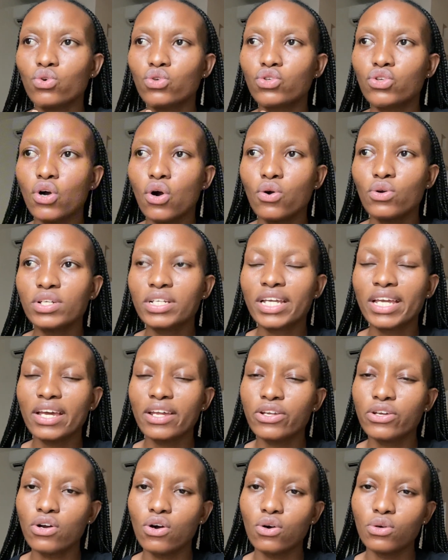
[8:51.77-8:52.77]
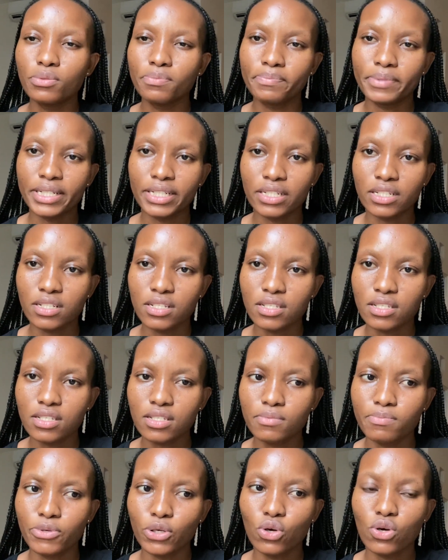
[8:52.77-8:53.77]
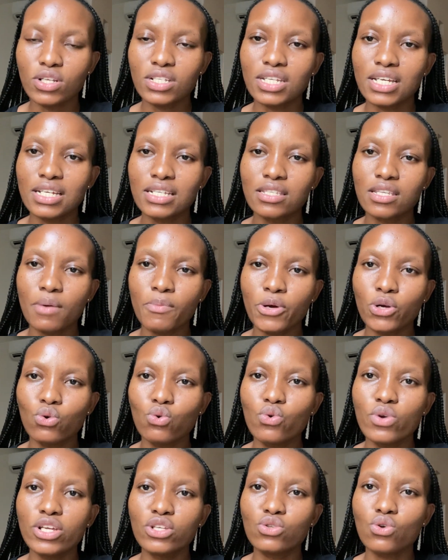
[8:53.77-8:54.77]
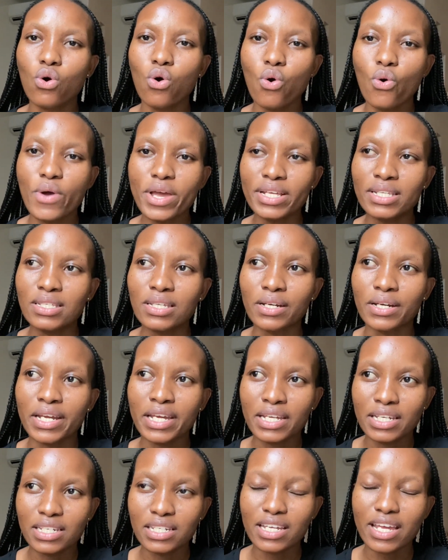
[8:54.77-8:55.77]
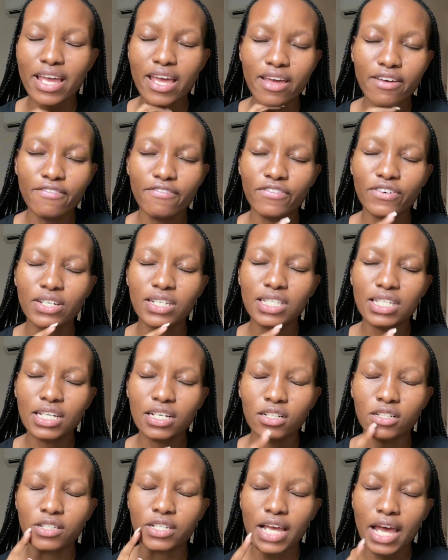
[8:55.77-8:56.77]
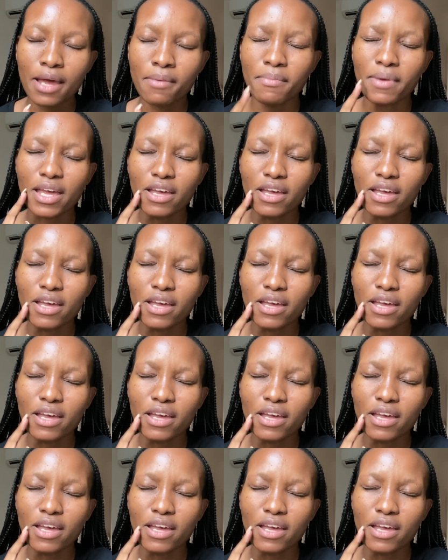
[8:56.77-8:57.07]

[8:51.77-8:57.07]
Don't carry your own burdens, because there is someone who is always ready every single time,